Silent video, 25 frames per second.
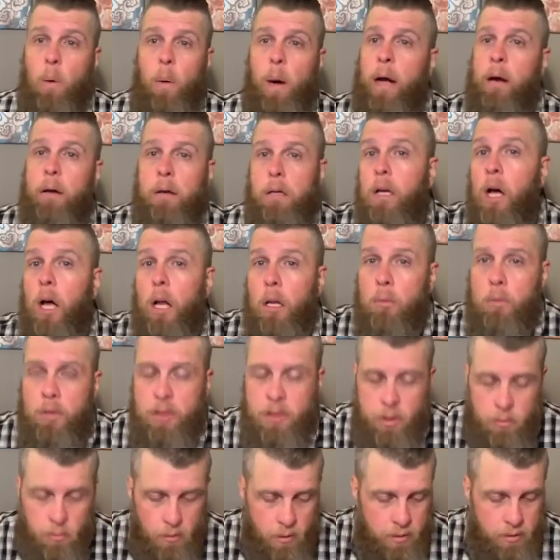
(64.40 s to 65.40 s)
I don't call it what
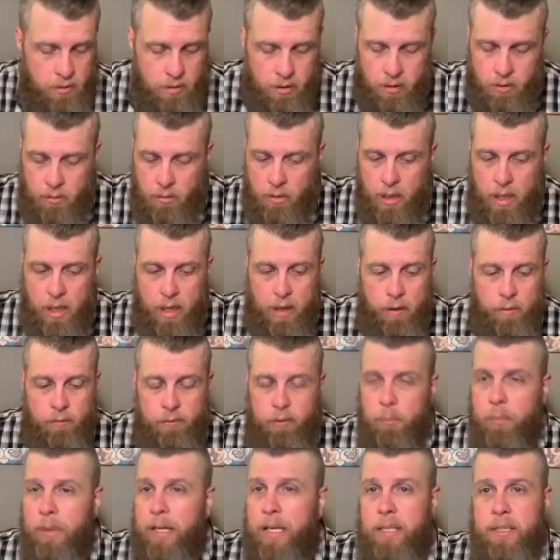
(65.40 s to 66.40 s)
you want to. For
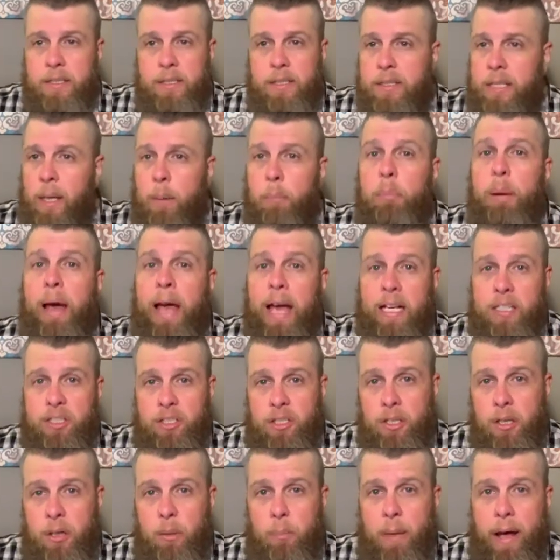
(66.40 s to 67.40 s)
me, it's just I'm
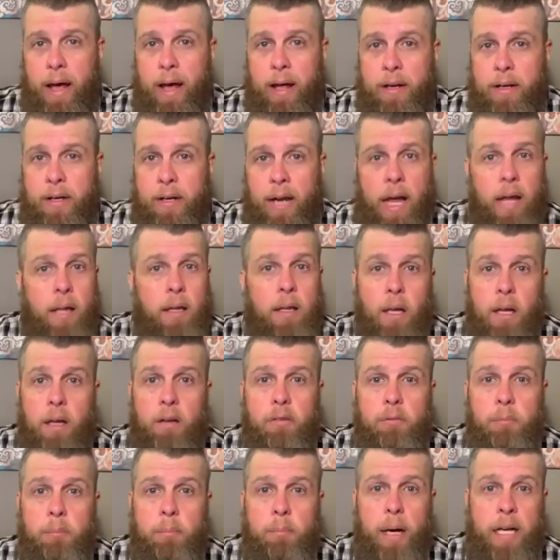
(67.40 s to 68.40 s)
passionate about it. I
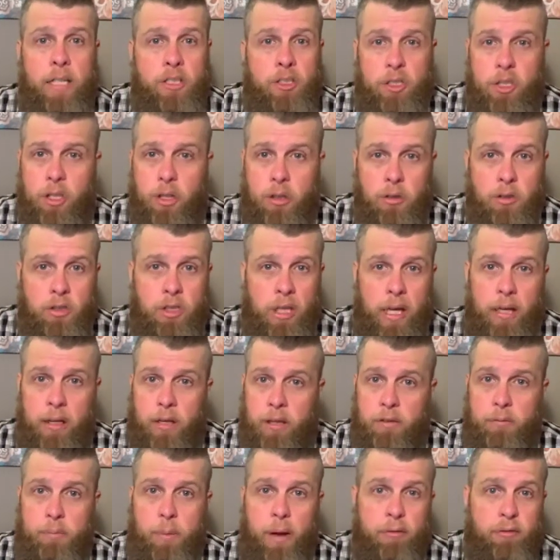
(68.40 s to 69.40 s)
love my church. I
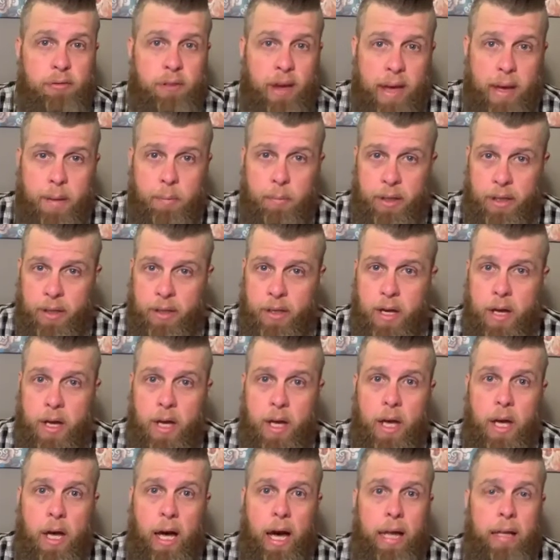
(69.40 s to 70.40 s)
love my family.
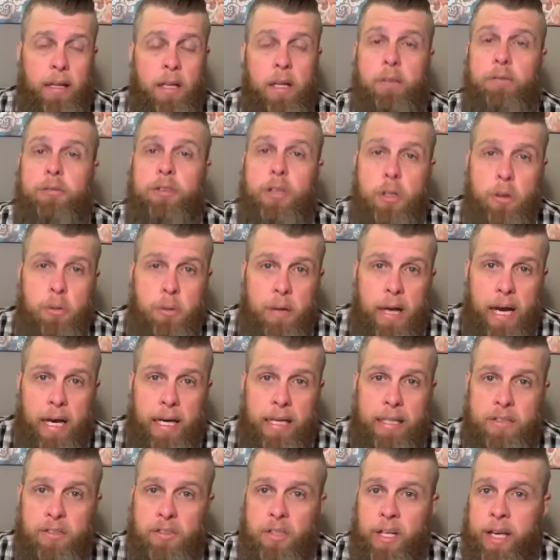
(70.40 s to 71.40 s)
I love you guys.